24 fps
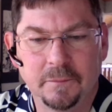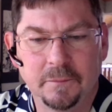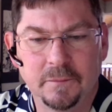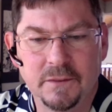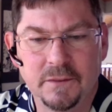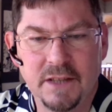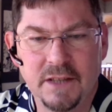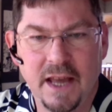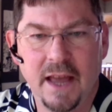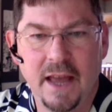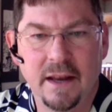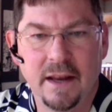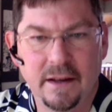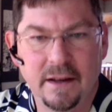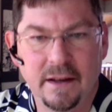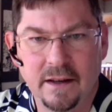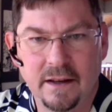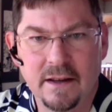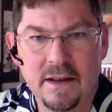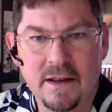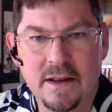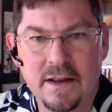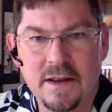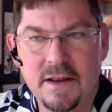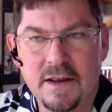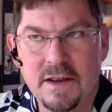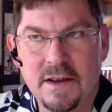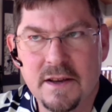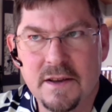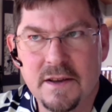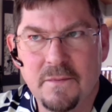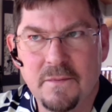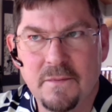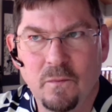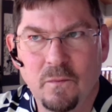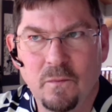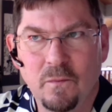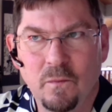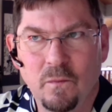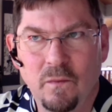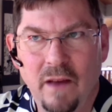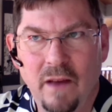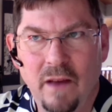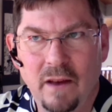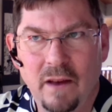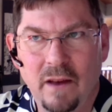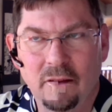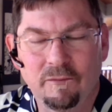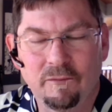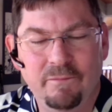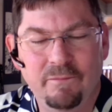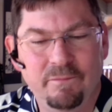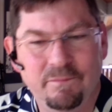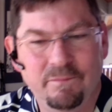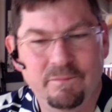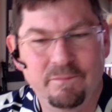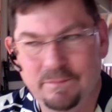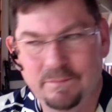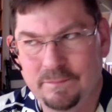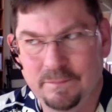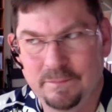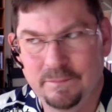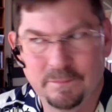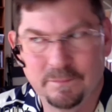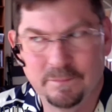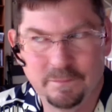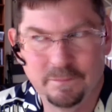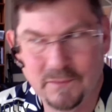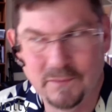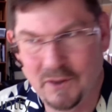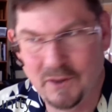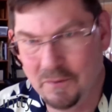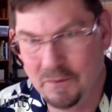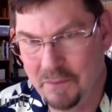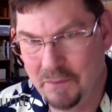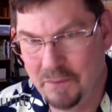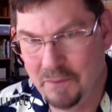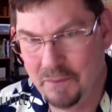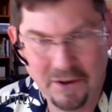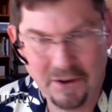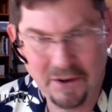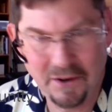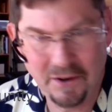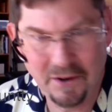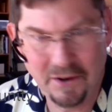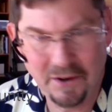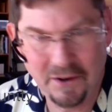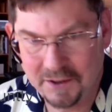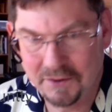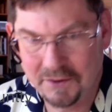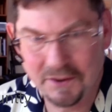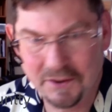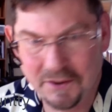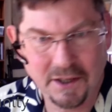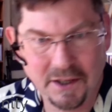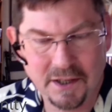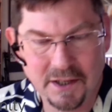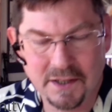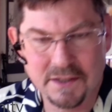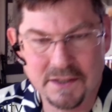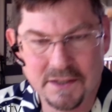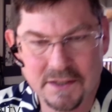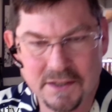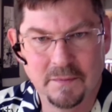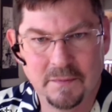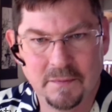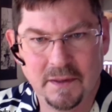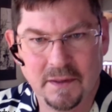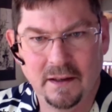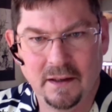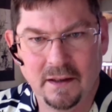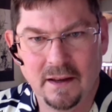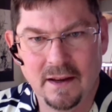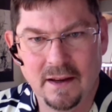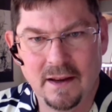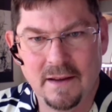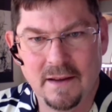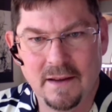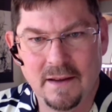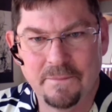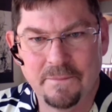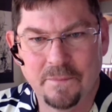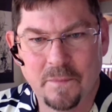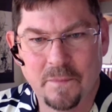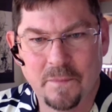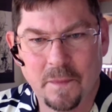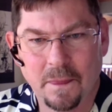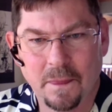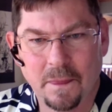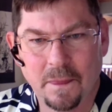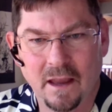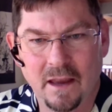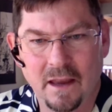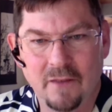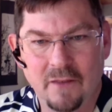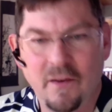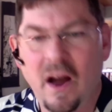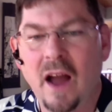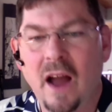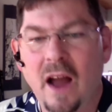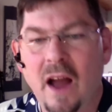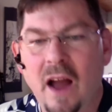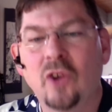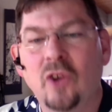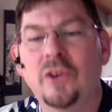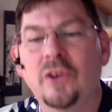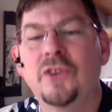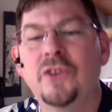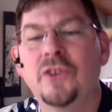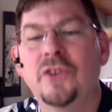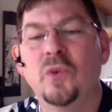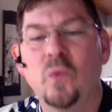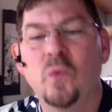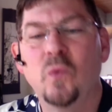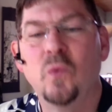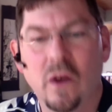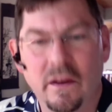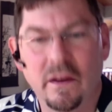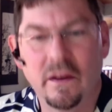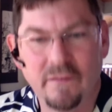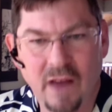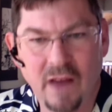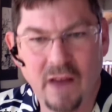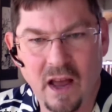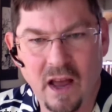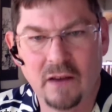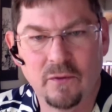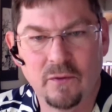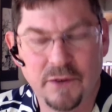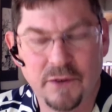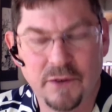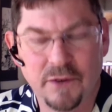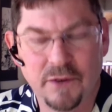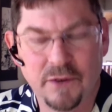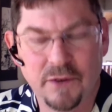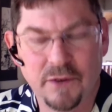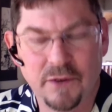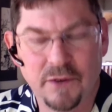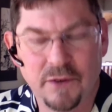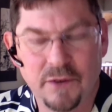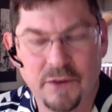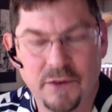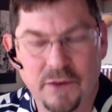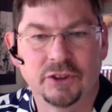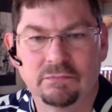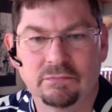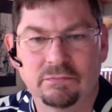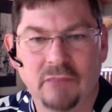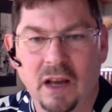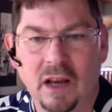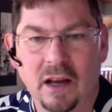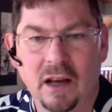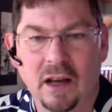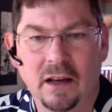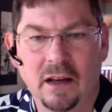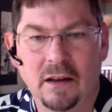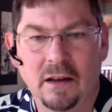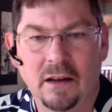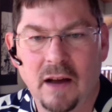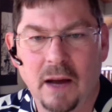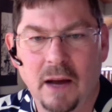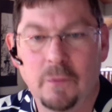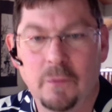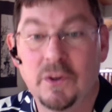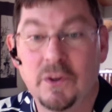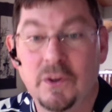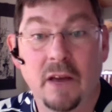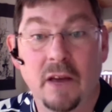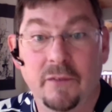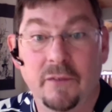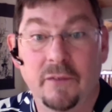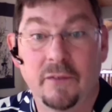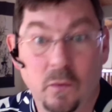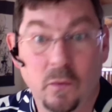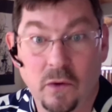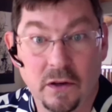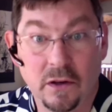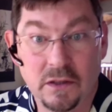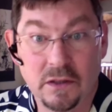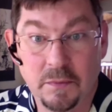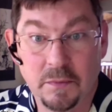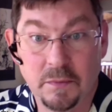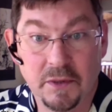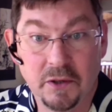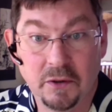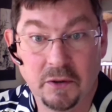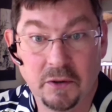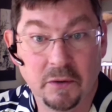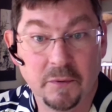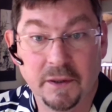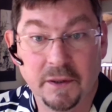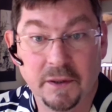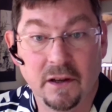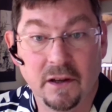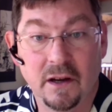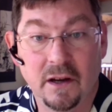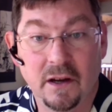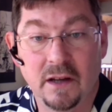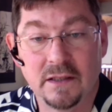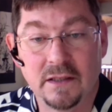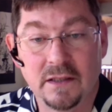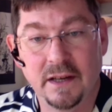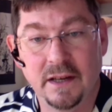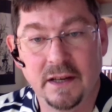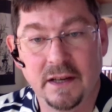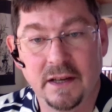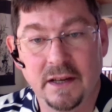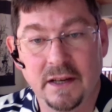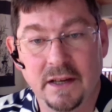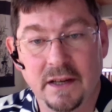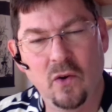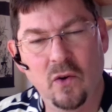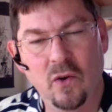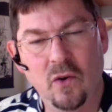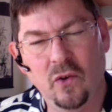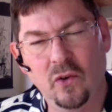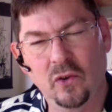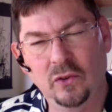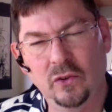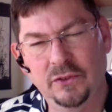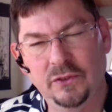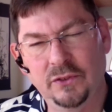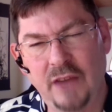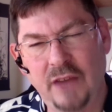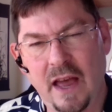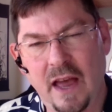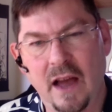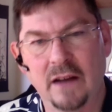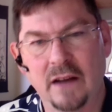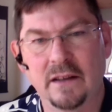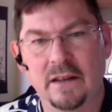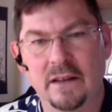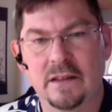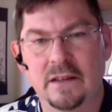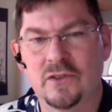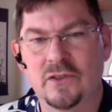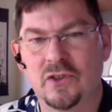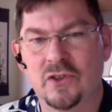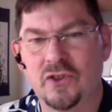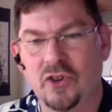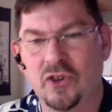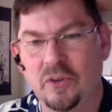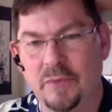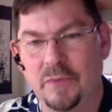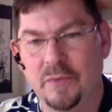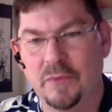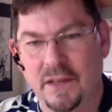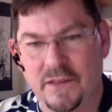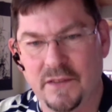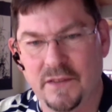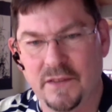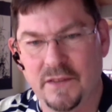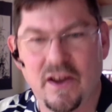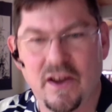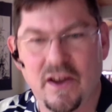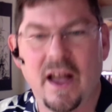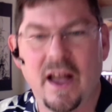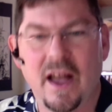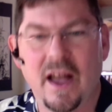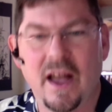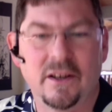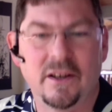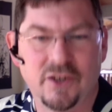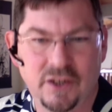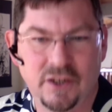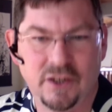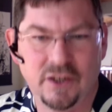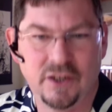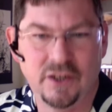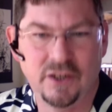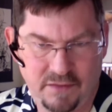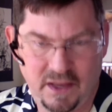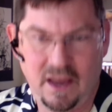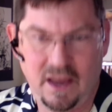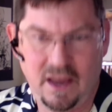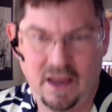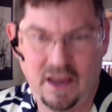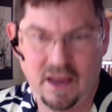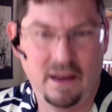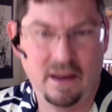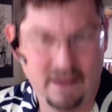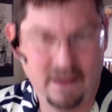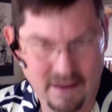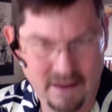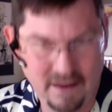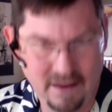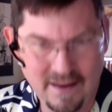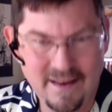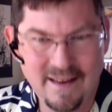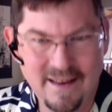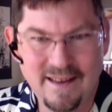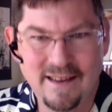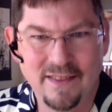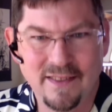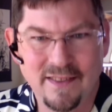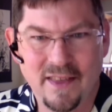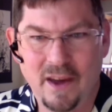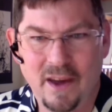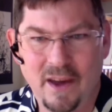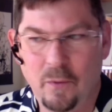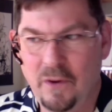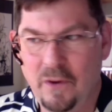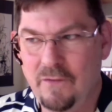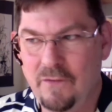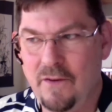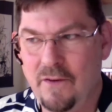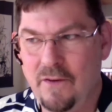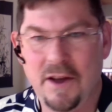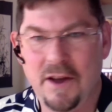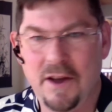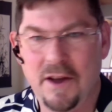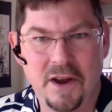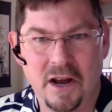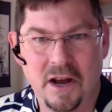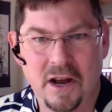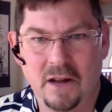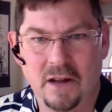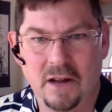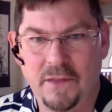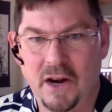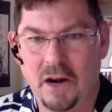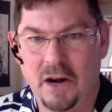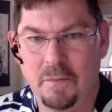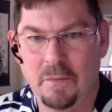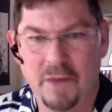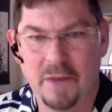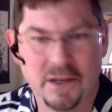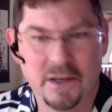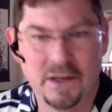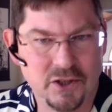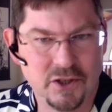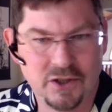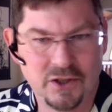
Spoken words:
data at a comparatively low cost. I mean, if I could only do one kind of research, I would definitely want to be doing win-loss. And it's that whole tactics determining the strategy thing that we find out that our message